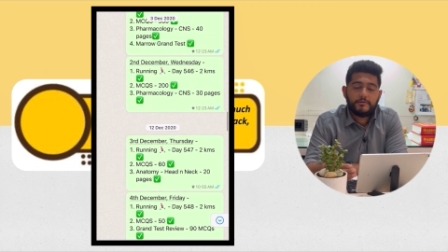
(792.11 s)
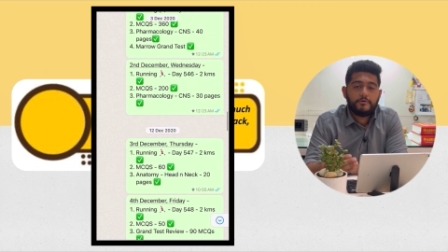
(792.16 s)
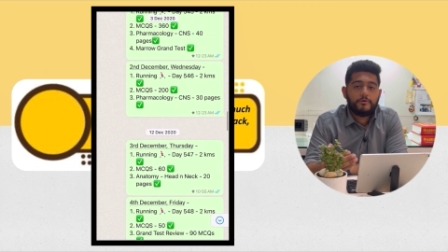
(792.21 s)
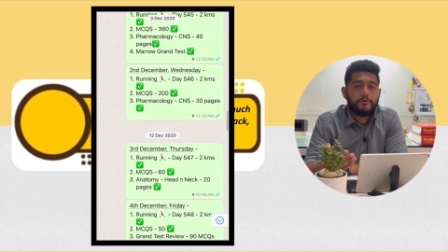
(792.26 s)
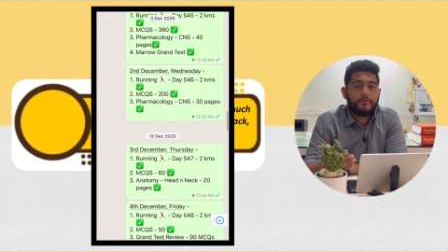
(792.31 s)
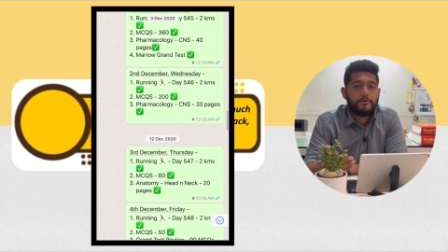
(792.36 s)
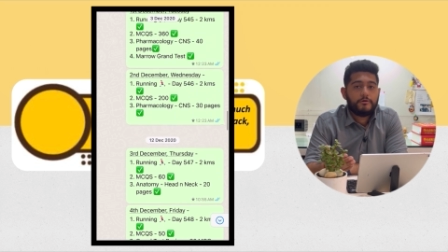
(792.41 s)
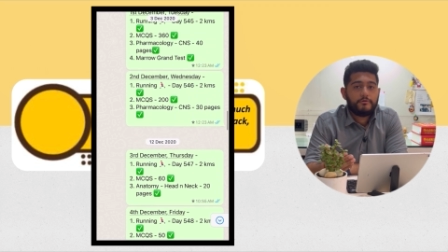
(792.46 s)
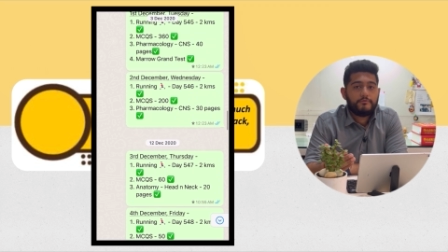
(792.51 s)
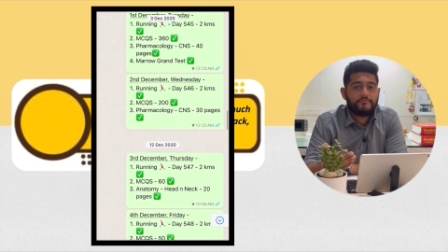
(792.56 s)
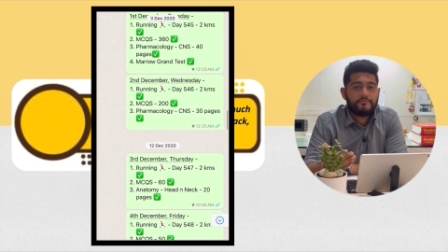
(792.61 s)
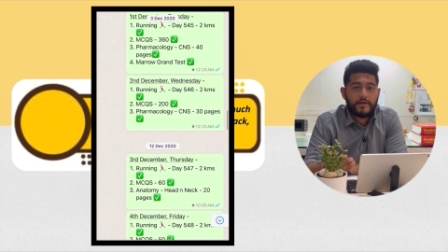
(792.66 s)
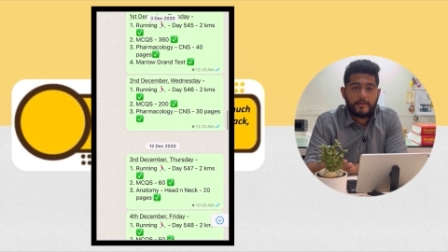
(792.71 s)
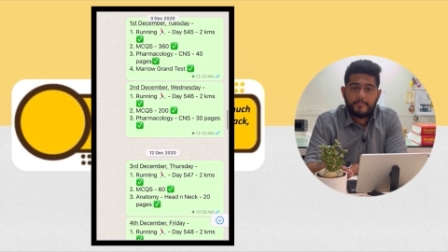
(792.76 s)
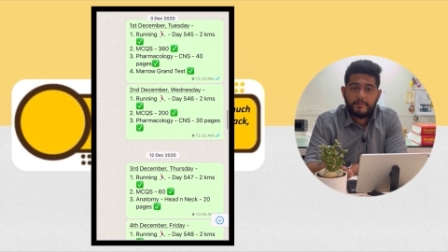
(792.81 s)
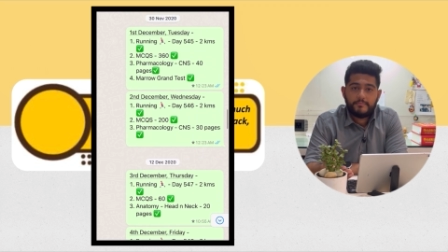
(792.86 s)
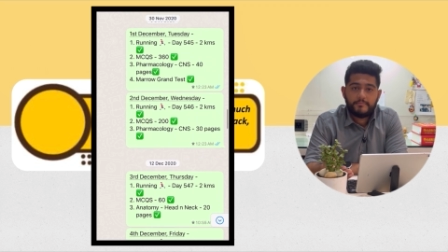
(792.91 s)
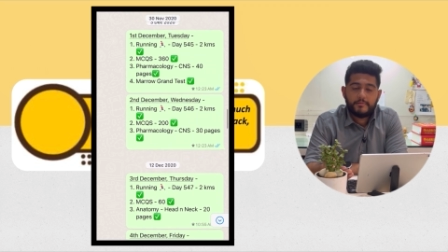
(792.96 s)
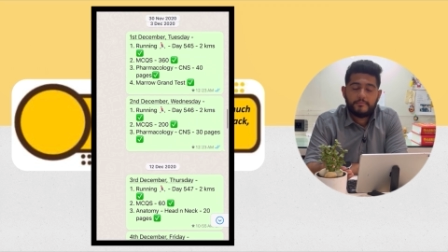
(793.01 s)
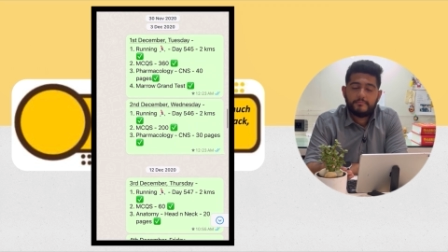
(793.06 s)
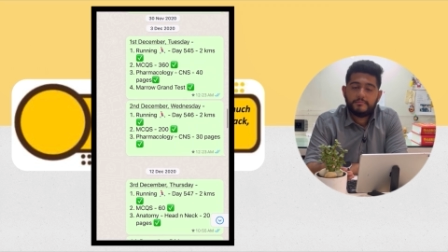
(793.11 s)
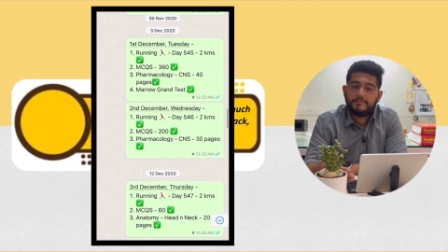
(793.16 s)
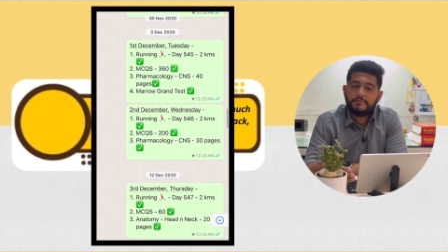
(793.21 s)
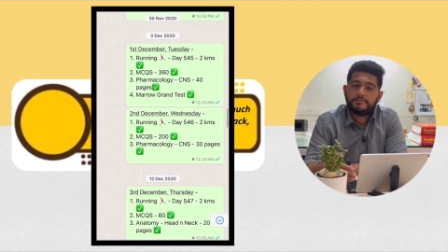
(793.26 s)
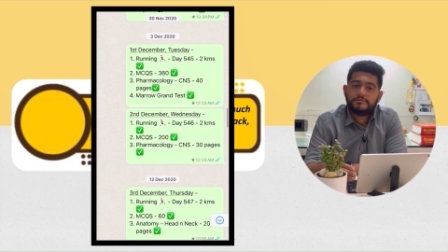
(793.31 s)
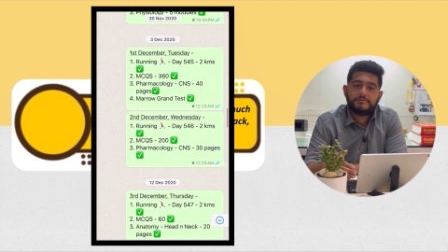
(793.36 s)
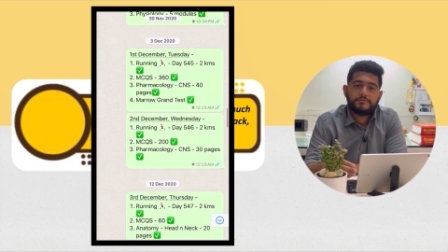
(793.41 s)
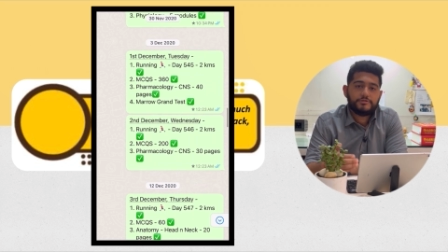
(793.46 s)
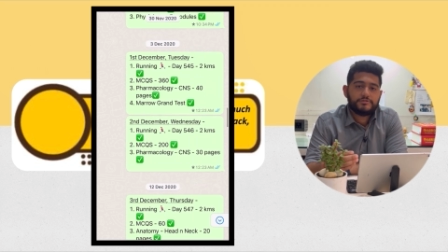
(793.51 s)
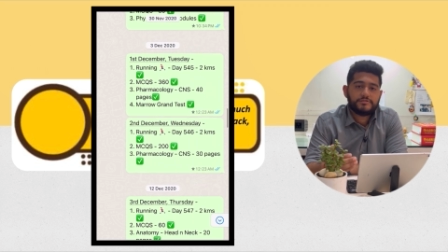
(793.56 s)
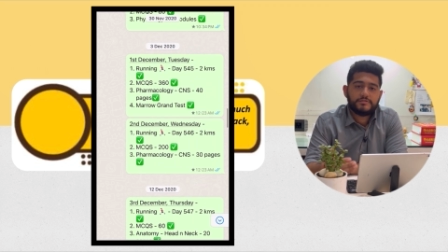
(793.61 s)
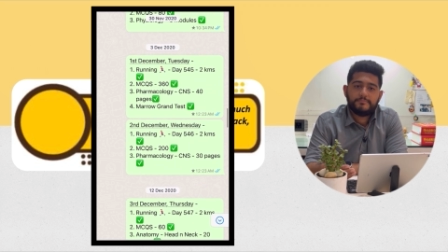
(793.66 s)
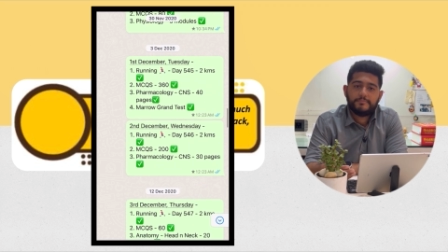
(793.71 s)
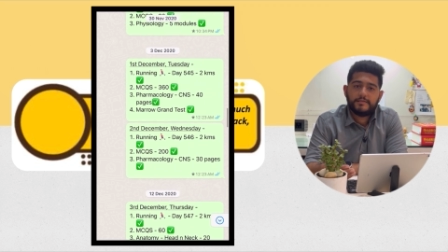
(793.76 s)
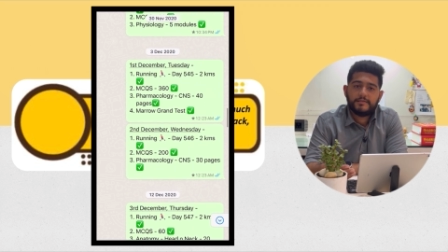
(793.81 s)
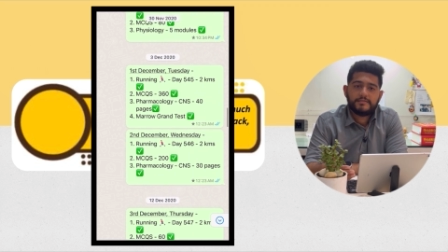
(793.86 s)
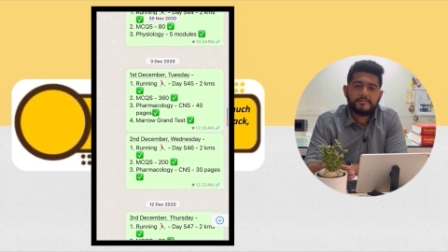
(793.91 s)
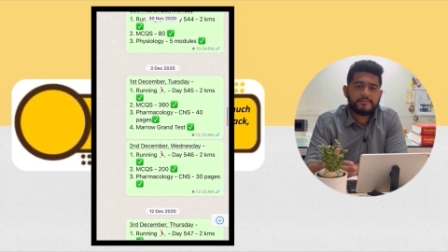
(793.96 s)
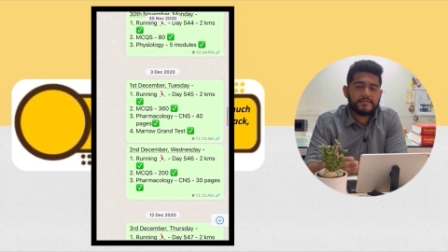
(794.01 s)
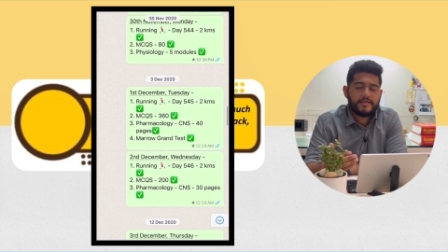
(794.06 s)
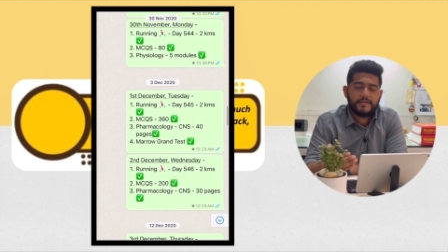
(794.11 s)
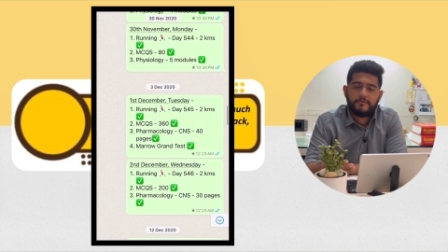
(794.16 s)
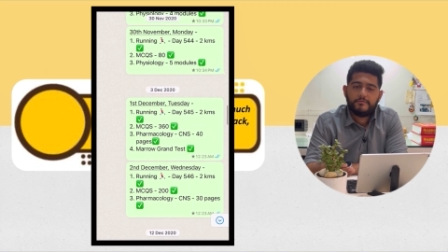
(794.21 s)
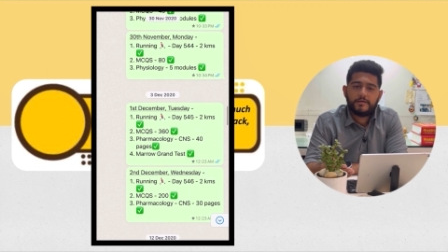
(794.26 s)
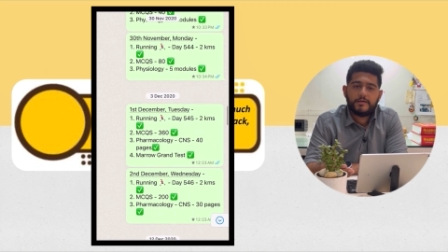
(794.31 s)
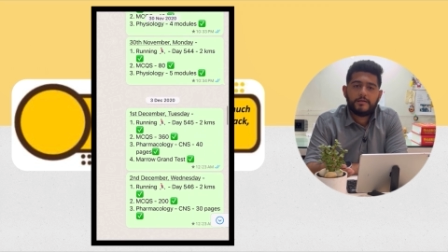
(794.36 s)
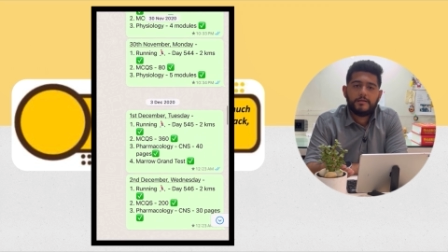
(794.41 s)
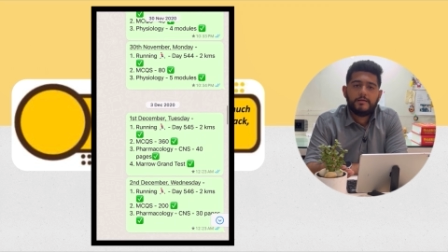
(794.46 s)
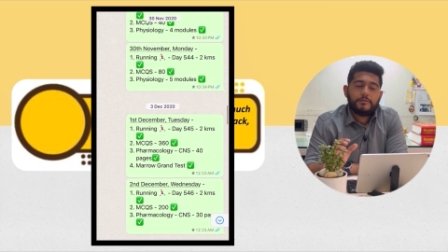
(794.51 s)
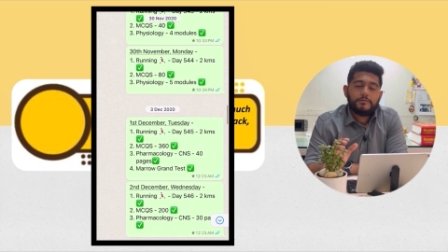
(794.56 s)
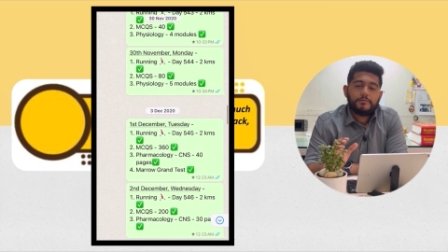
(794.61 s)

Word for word: your family members, your siblings, anyone.